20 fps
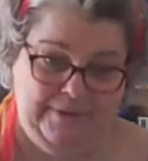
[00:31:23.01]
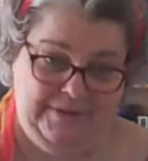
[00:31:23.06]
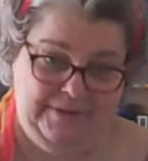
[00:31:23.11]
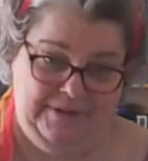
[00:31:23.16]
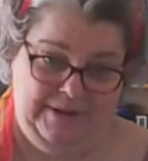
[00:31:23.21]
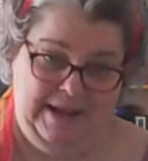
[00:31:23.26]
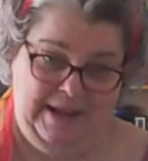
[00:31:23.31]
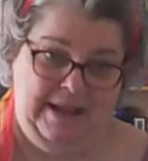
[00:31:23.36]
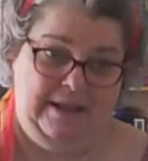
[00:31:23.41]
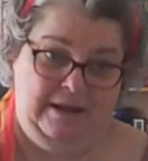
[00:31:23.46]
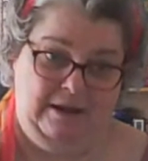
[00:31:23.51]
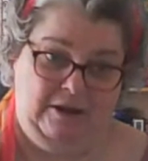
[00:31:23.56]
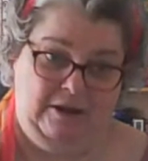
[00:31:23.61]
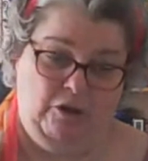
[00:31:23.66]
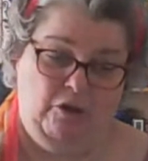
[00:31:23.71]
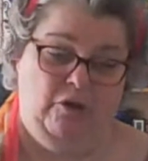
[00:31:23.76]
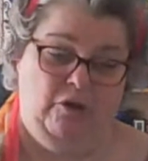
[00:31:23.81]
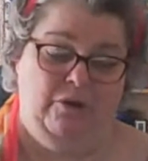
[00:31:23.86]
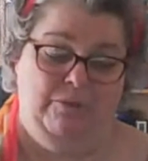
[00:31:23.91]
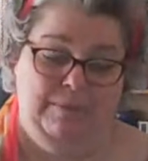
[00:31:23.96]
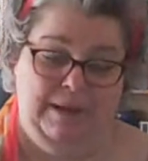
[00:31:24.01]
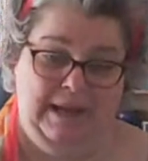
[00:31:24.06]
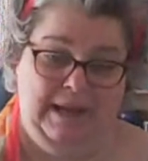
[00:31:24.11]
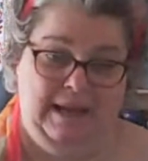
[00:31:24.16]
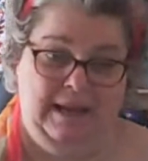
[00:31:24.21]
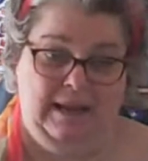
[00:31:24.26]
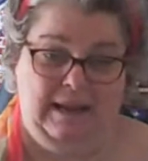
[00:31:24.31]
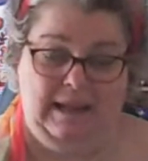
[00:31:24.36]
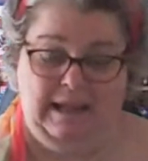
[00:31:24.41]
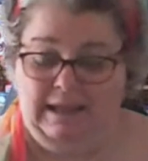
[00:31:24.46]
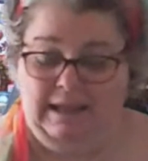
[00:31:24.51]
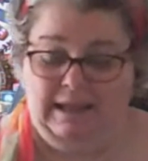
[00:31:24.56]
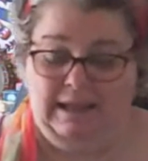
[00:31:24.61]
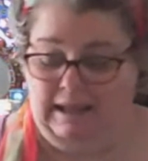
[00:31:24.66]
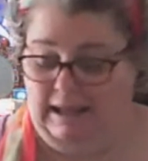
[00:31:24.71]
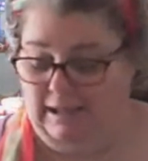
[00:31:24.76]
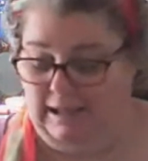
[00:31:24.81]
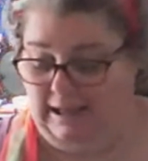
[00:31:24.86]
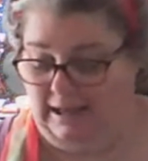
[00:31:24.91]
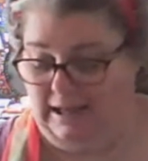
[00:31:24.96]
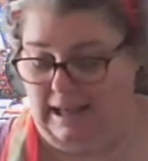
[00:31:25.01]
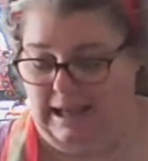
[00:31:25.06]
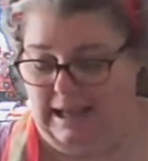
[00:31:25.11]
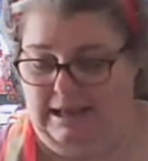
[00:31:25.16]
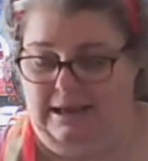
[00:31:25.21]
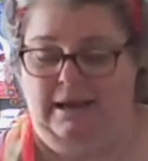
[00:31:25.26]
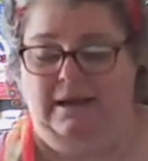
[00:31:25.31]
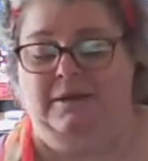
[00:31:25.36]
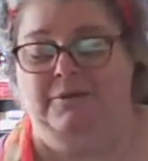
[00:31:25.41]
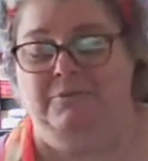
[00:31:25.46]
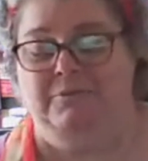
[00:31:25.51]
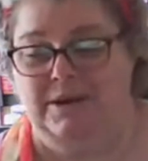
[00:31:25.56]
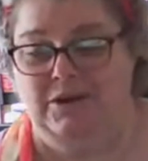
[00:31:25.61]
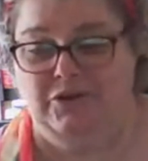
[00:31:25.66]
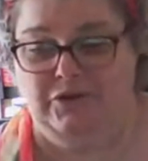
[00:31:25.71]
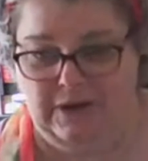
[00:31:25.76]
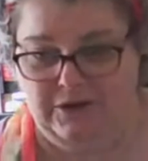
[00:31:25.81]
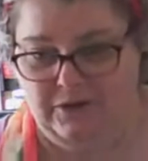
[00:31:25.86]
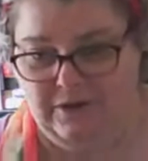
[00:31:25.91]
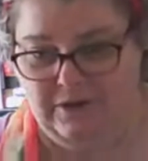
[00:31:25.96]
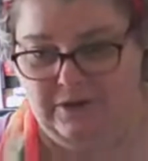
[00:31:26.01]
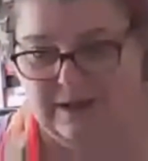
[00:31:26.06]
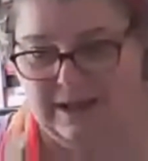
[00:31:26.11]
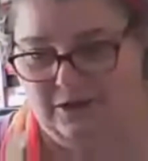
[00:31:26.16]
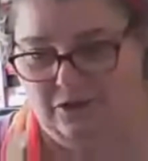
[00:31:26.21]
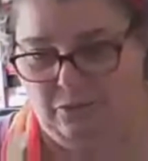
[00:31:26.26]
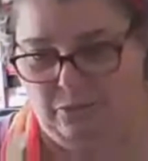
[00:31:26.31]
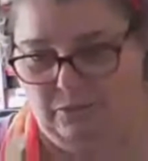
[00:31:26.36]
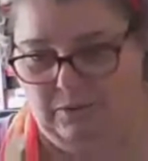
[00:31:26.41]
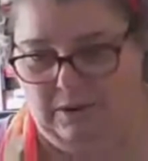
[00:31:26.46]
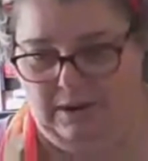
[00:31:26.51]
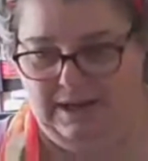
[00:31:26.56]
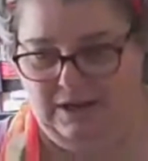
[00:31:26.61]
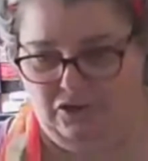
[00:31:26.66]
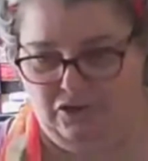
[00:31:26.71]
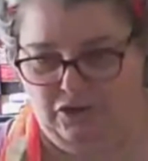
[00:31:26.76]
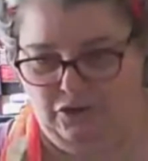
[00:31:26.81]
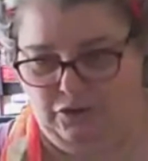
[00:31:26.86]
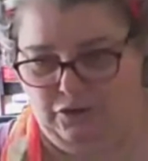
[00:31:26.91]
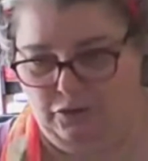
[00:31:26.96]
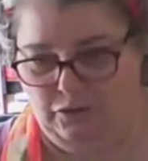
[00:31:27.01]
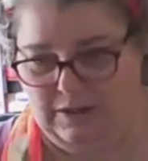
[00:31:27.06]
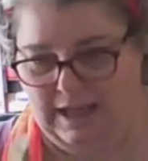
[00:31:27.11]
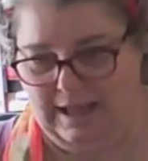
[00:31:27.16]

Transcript: an economy, an administration that is willing to do that,